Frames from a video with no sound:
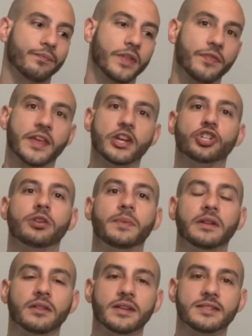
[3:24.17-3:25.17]
that they should
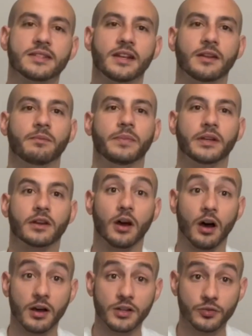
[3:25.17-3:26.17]
be listening
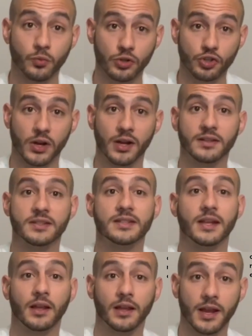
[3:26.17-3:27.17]
because we're trying to
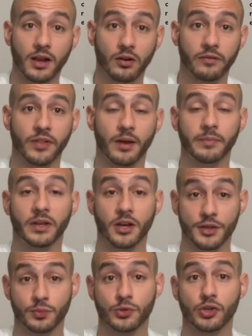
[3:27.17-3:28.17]
take care of them,
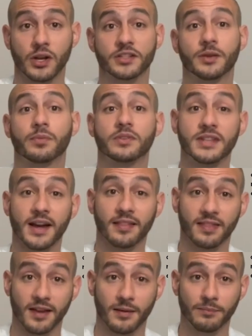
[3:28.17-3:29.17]
because we're trying to
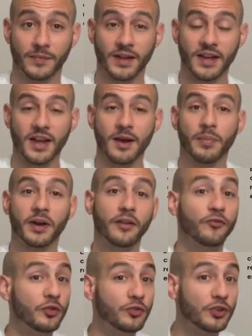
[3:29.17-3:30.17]
protect them. But
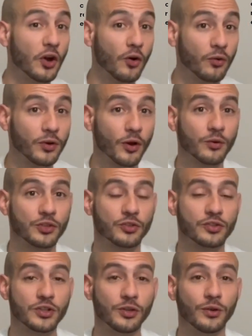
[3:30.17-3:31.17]
if you don't know what you're
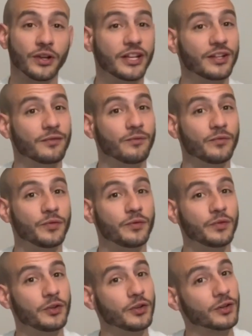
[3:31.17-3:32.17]
doing,
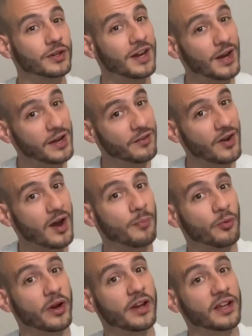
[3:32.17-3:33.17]
you're kind of
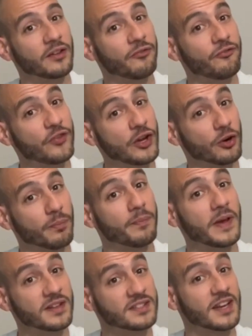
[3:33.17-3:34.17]
operating in
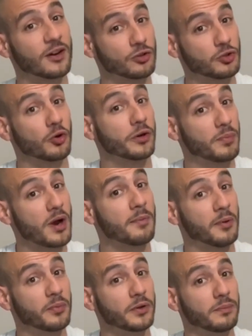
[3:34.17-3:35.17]
fear-based territory,
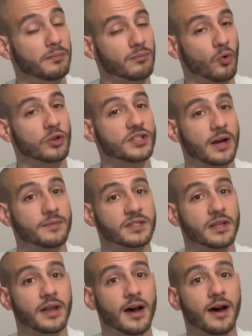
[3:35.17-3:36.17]
probably more times
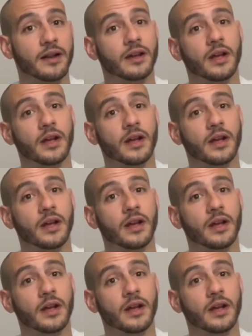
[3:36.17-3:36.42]
than not.